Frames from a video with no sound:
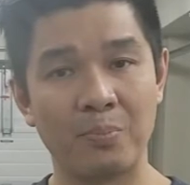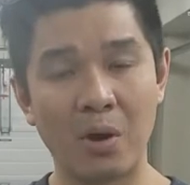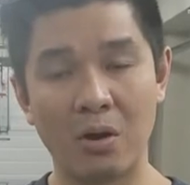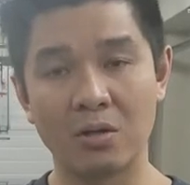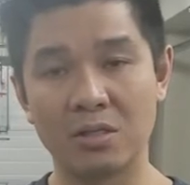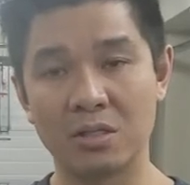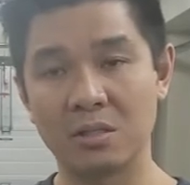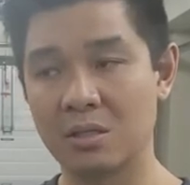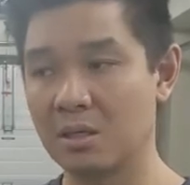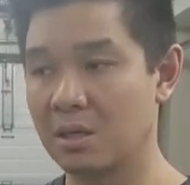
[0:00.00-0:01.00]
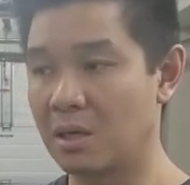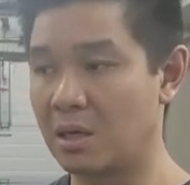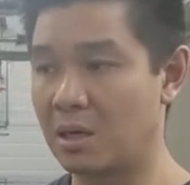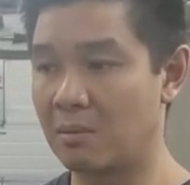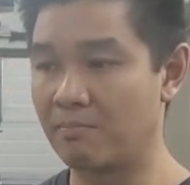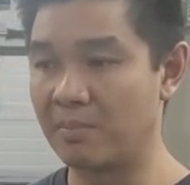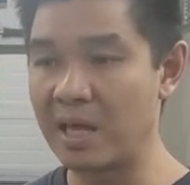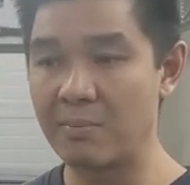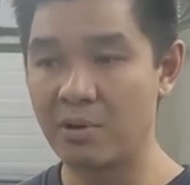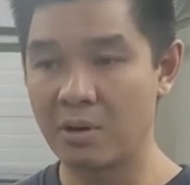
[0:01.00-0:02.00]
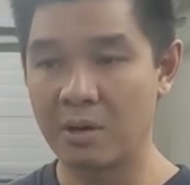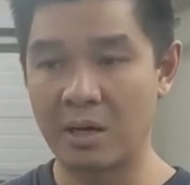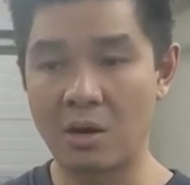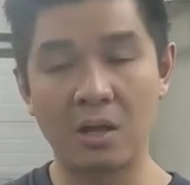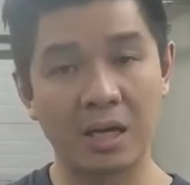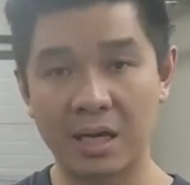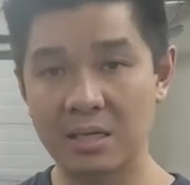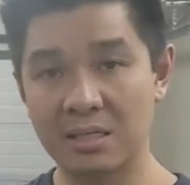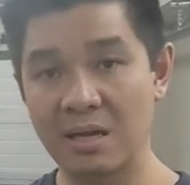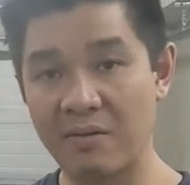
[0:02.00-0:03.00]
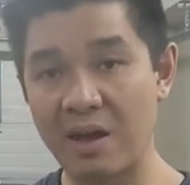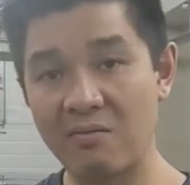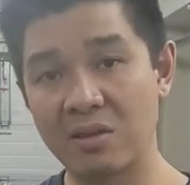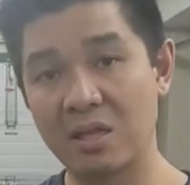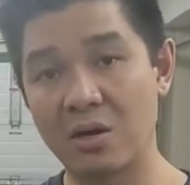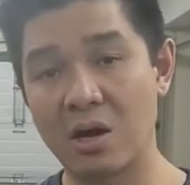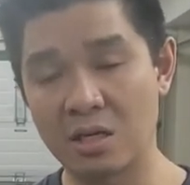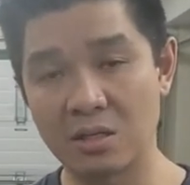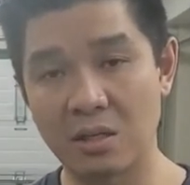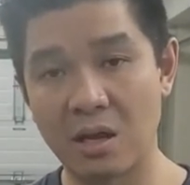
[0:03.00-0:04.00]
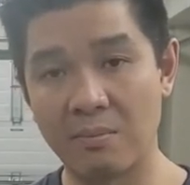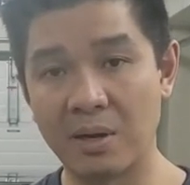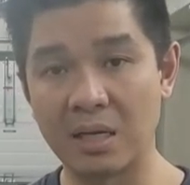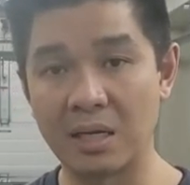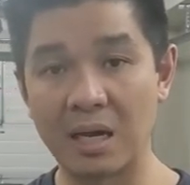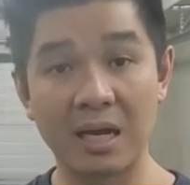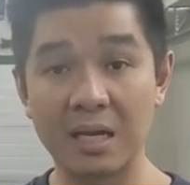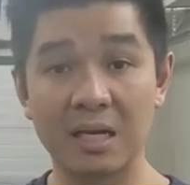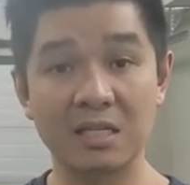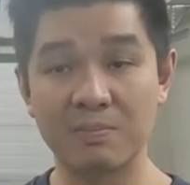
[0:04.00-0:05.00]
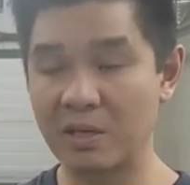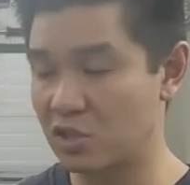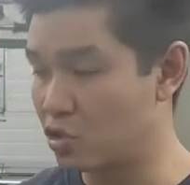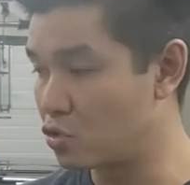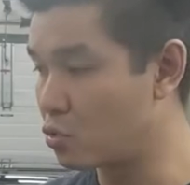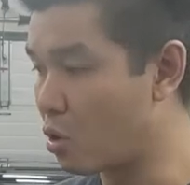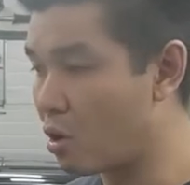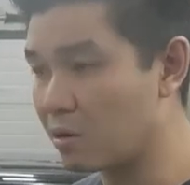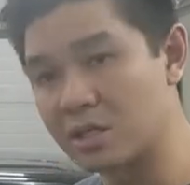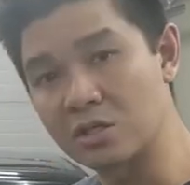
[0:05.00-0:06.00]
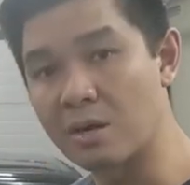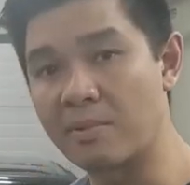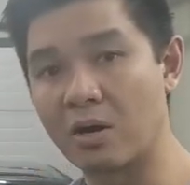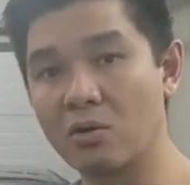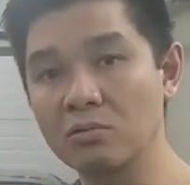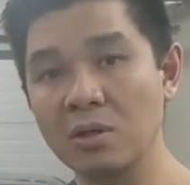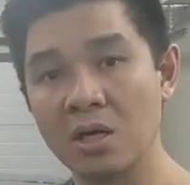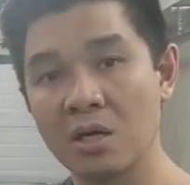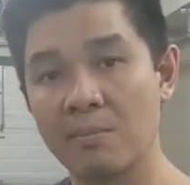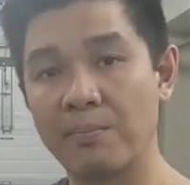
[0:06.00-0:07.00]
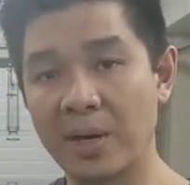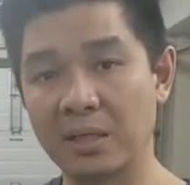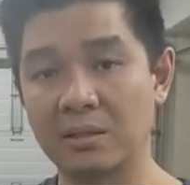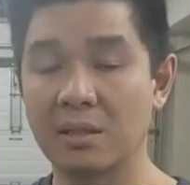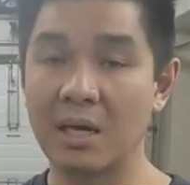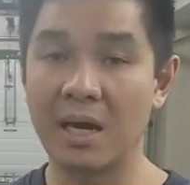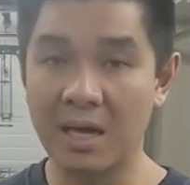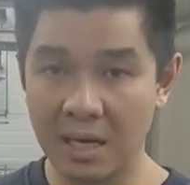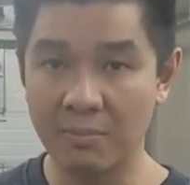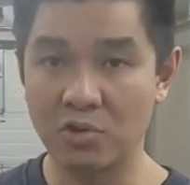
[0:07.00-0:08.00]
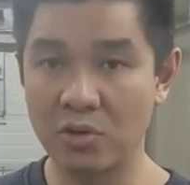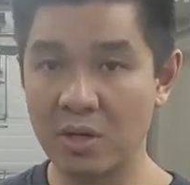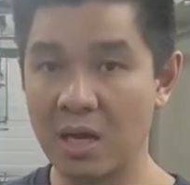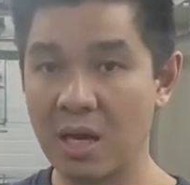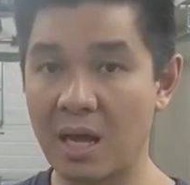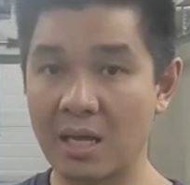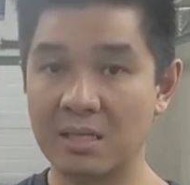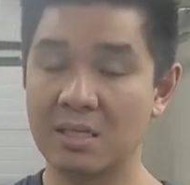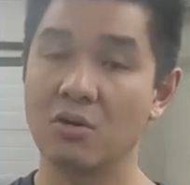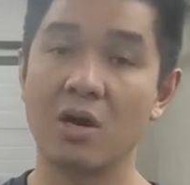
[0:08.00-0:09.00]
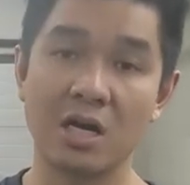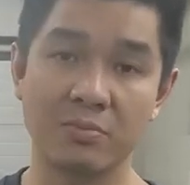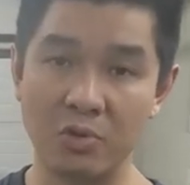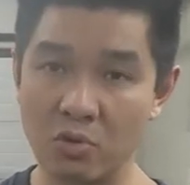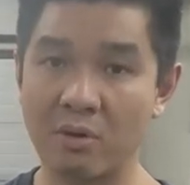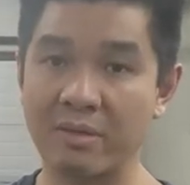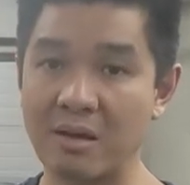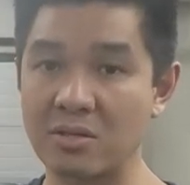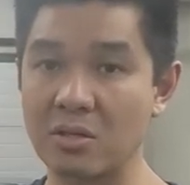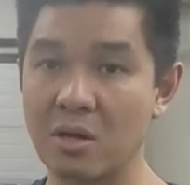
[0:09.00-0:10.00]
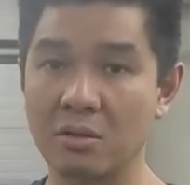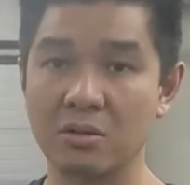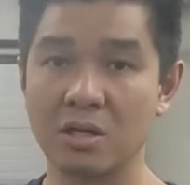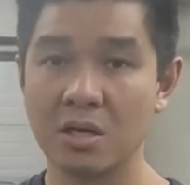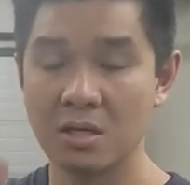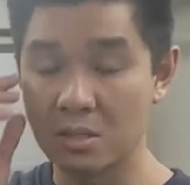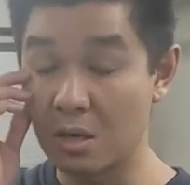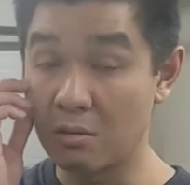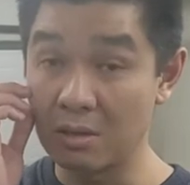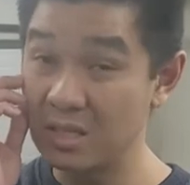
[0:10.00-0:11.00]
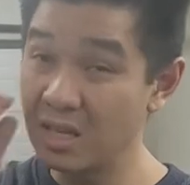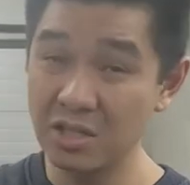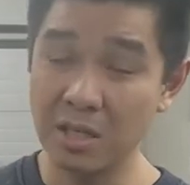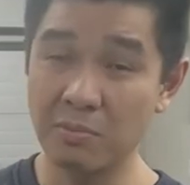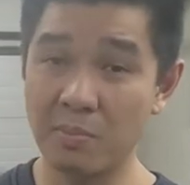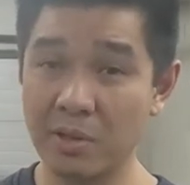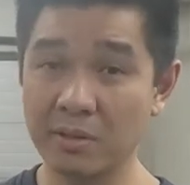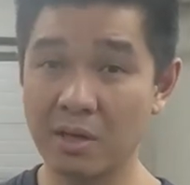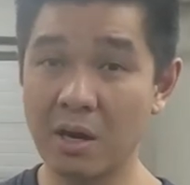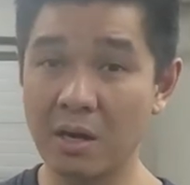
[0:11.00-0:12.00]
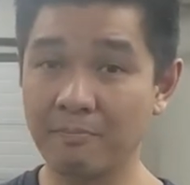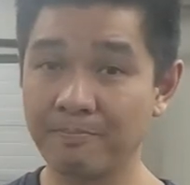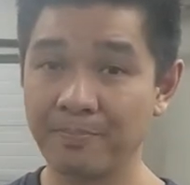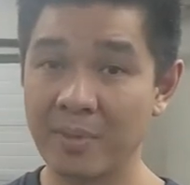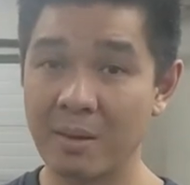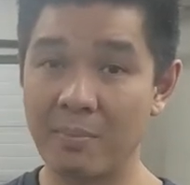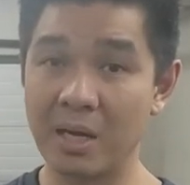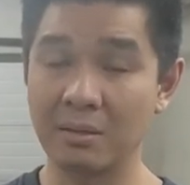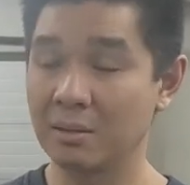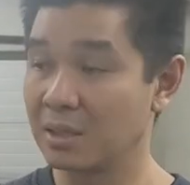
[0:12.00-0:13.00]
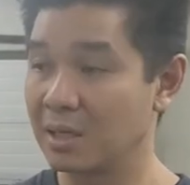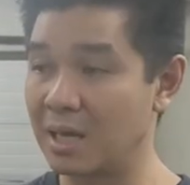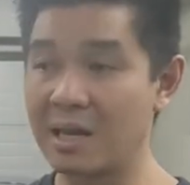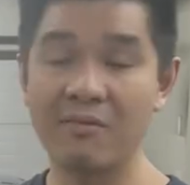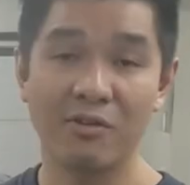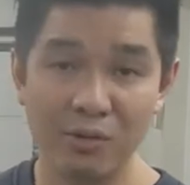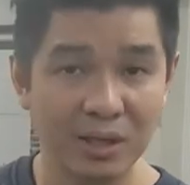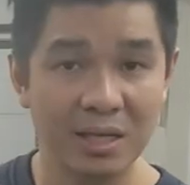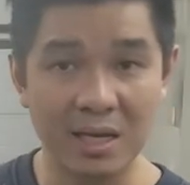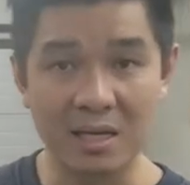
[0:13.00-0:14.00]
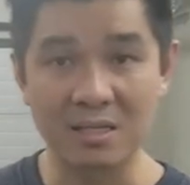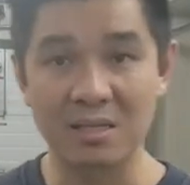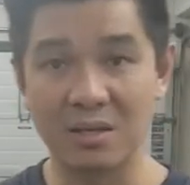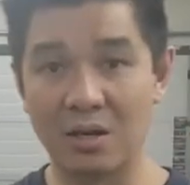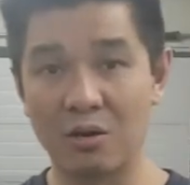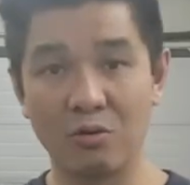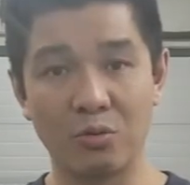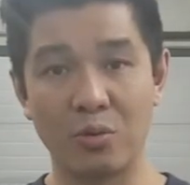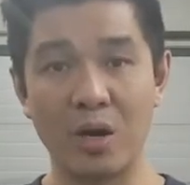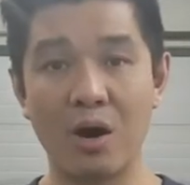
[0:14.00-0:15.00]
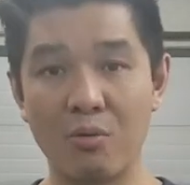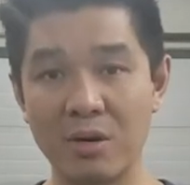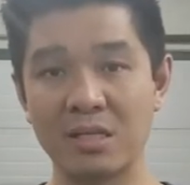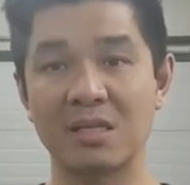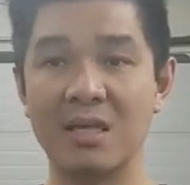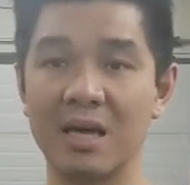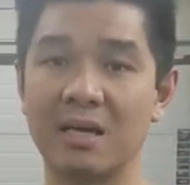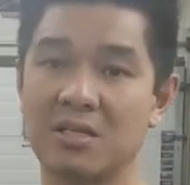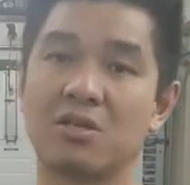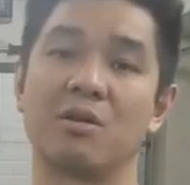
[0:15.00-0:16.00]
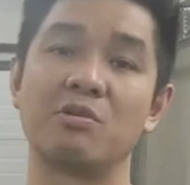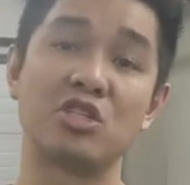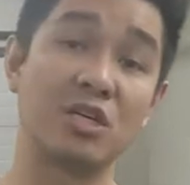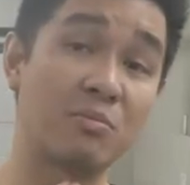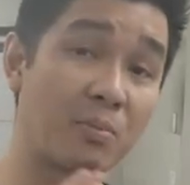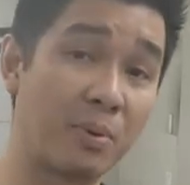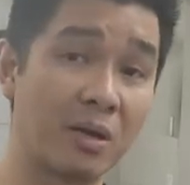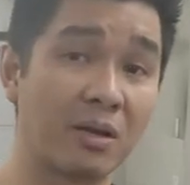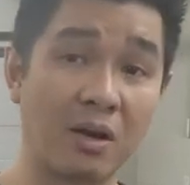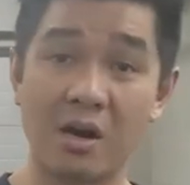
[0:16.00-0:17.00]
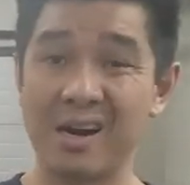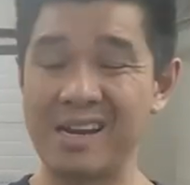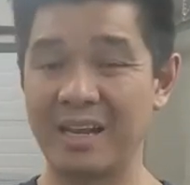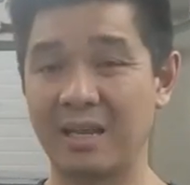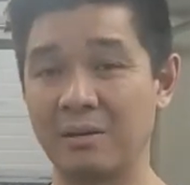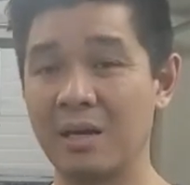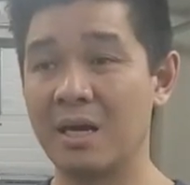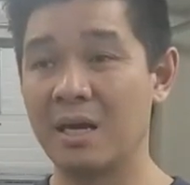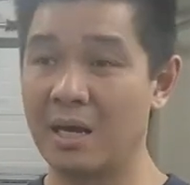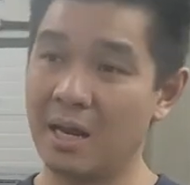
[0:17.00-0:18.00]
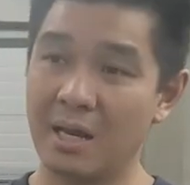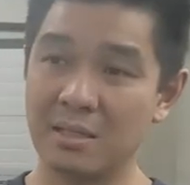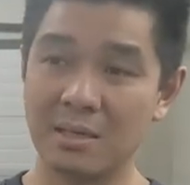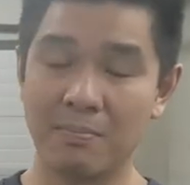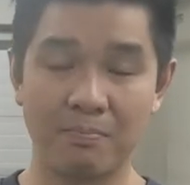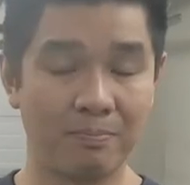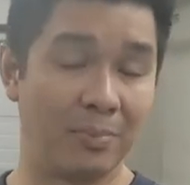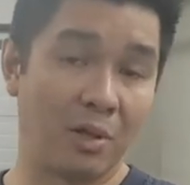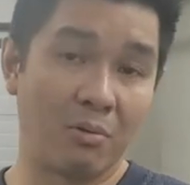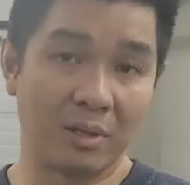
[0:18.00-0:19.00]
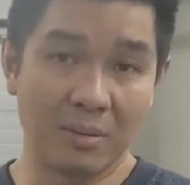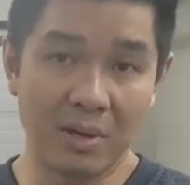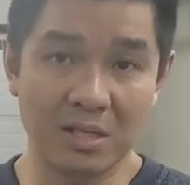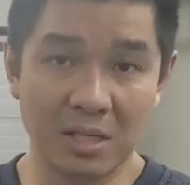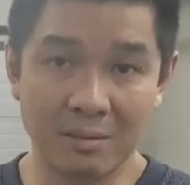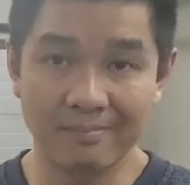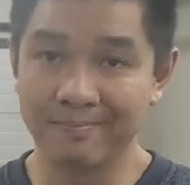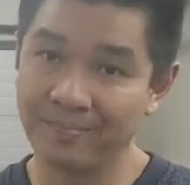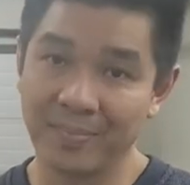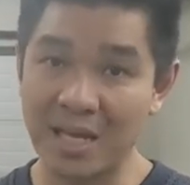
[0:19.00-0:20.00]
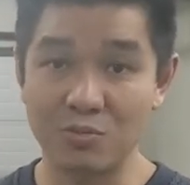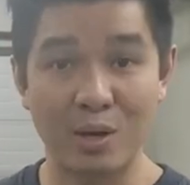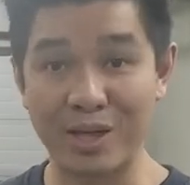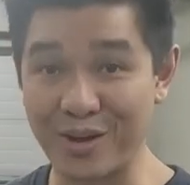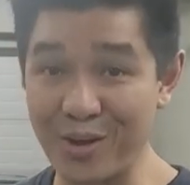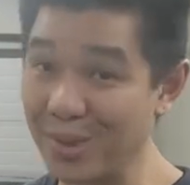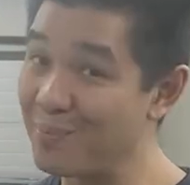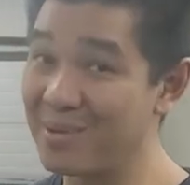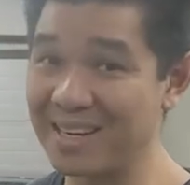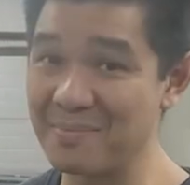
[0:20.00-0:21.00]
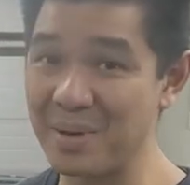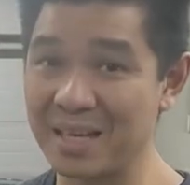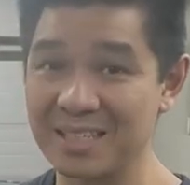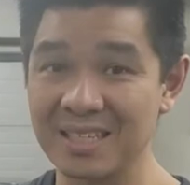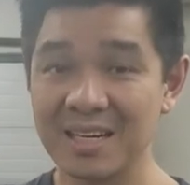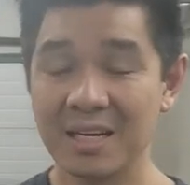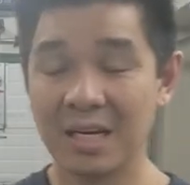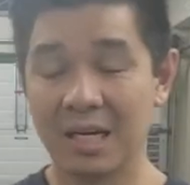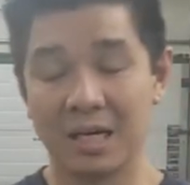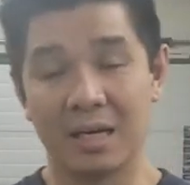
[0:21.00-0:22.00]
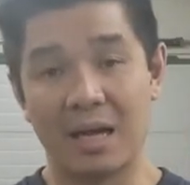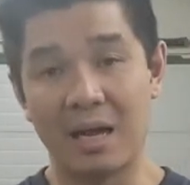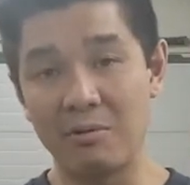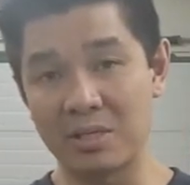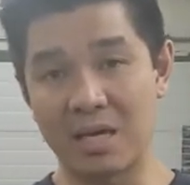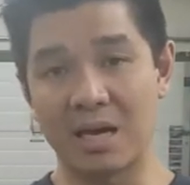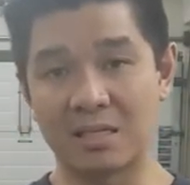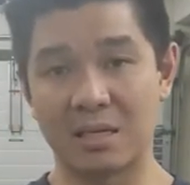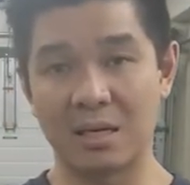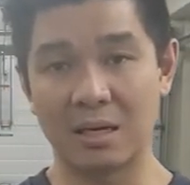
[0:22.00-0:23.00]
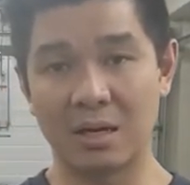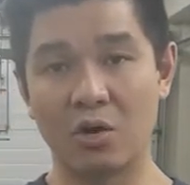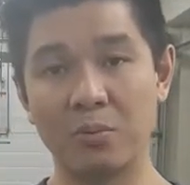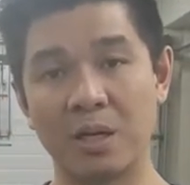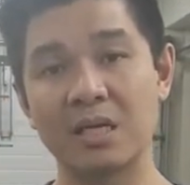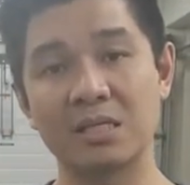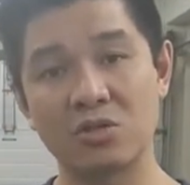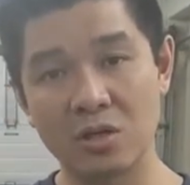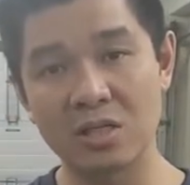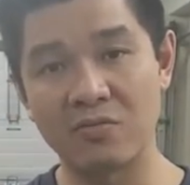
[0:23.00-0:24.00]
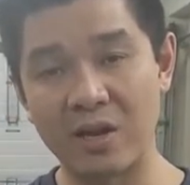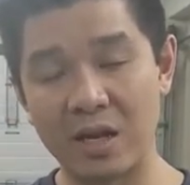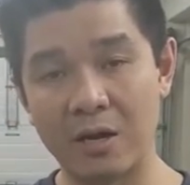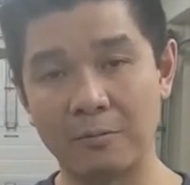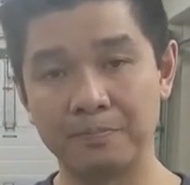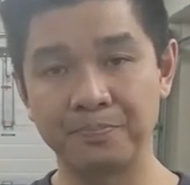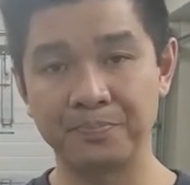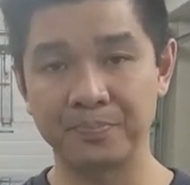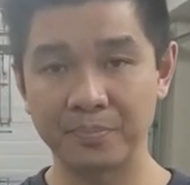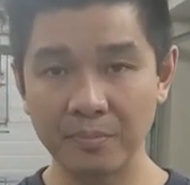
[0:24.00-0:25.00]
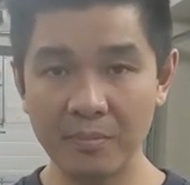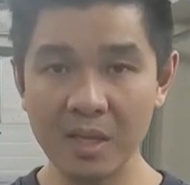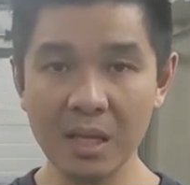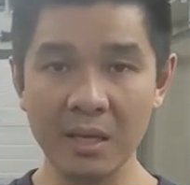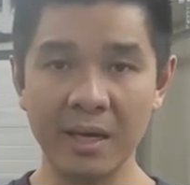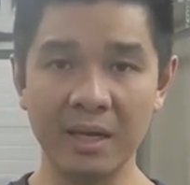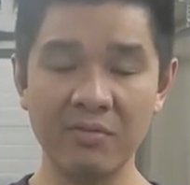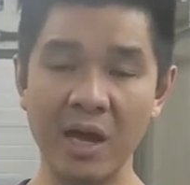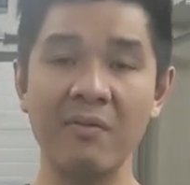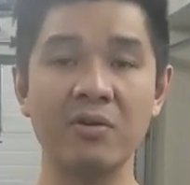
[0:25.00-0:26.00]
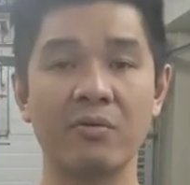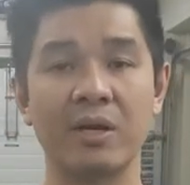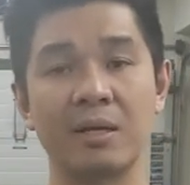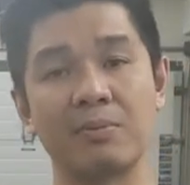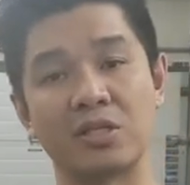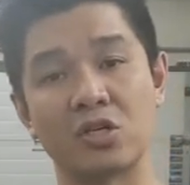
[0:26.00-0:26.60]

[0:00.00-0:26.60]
parts, labor, and all that kind of stuff, everything costs a lot of money. I didn't expect to do all this on my own, but I ended up doing it, and it still cost me $12,000. So it's not cheap to build a car, but it never really is. We always think it's going to be cheap to build a car, and then it ends up blowing the budget. That's why I call them money pits. Anyways, guys, I hope you guys enjoy this video. And if you haven't already, please